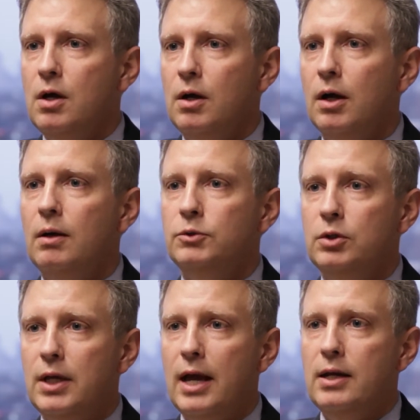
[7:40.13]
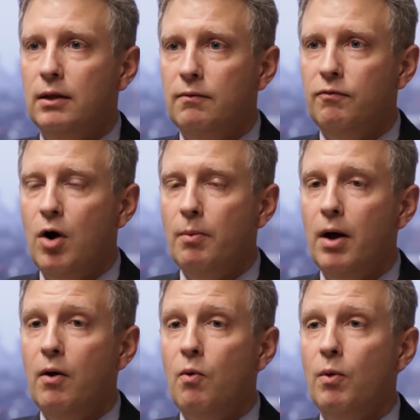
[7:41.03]
to get a
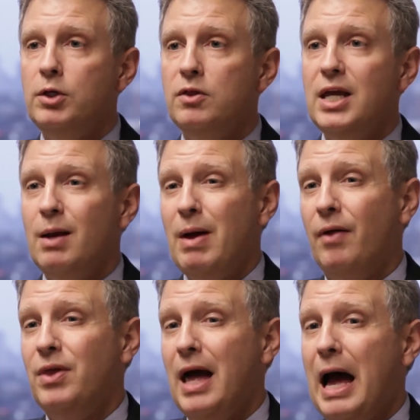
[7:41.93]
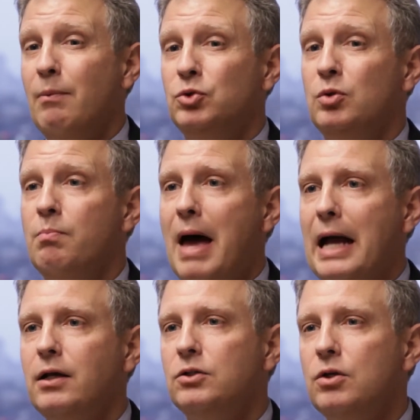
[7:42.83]
lymphoma. When you think about the absolute
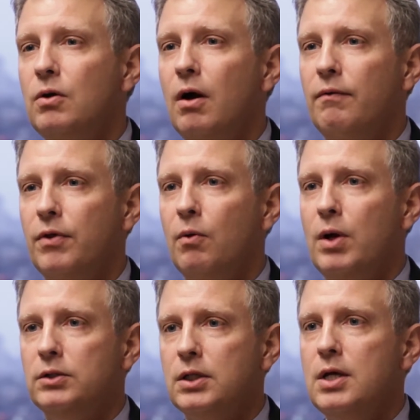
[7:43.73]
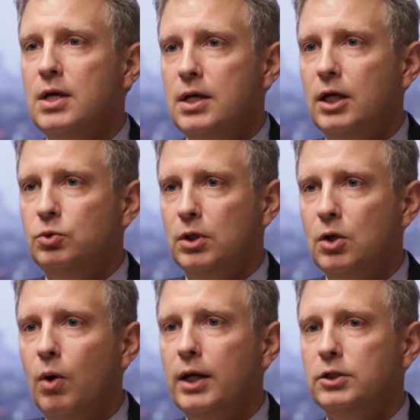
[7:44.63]
magnitude of the risk, it's really
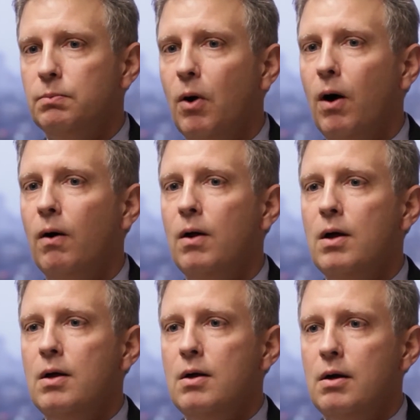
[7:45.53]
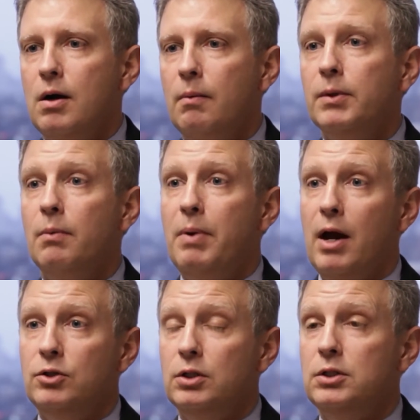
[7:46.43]
quite small
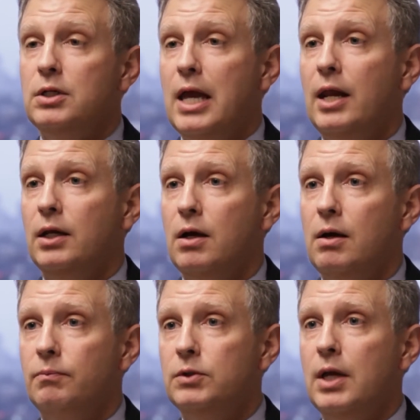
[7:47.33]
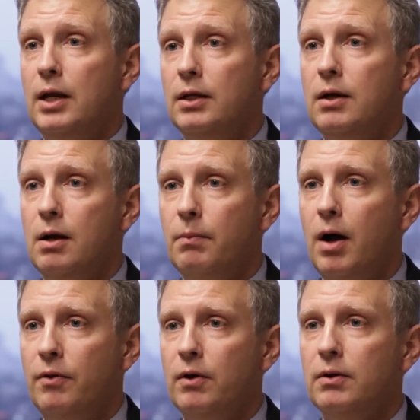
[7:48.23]
comparison to getting
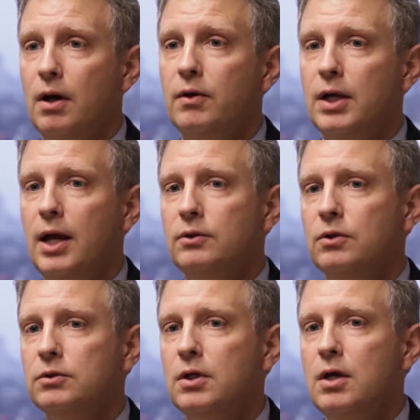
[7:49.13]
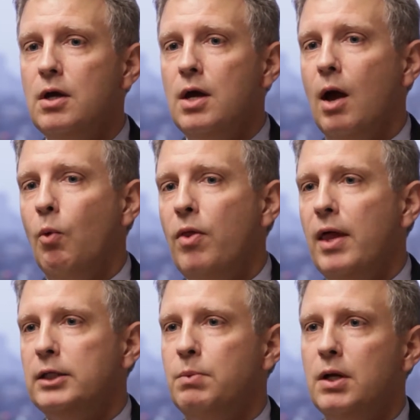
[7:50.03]
other cancers. And whether
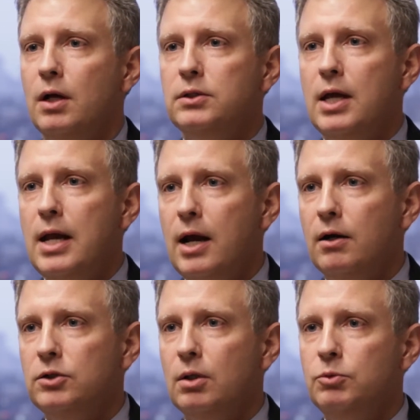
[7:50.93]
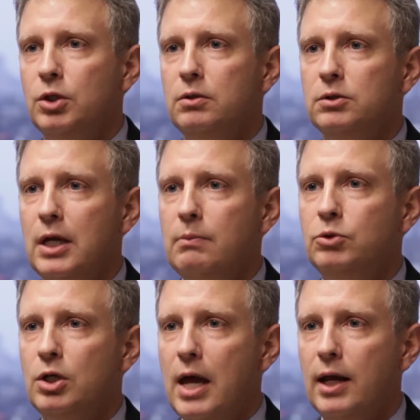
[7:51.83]
that's because they inherit some same
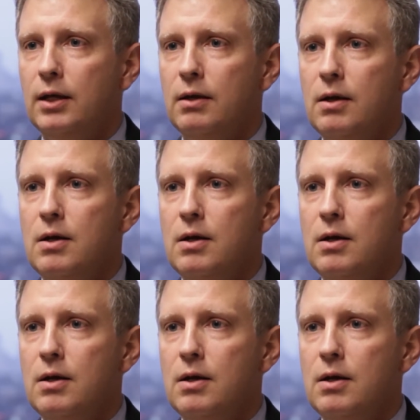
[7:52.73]
genetic